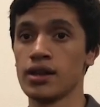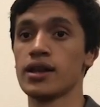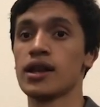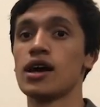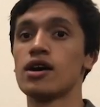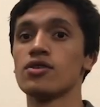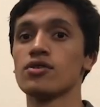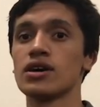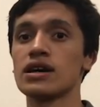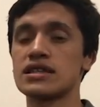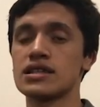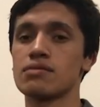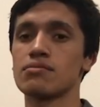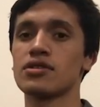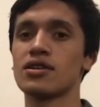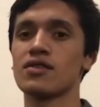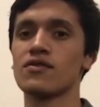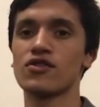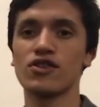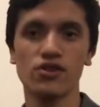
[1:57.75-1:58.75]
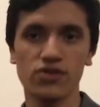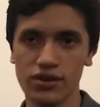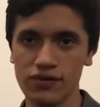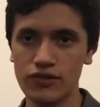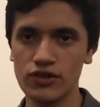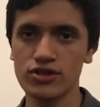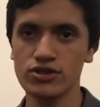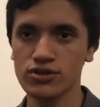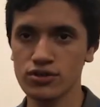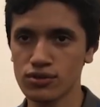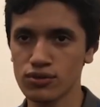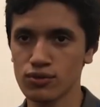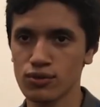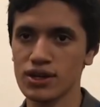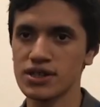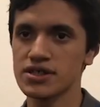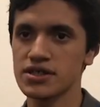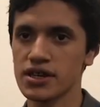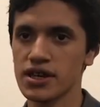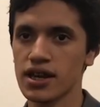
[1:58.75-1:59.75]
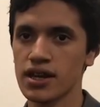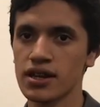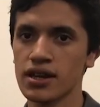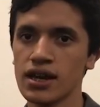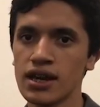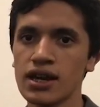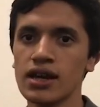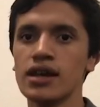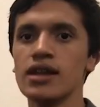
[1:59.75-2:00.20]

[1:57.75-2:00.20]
Now, as I'm in a very diverse school once again,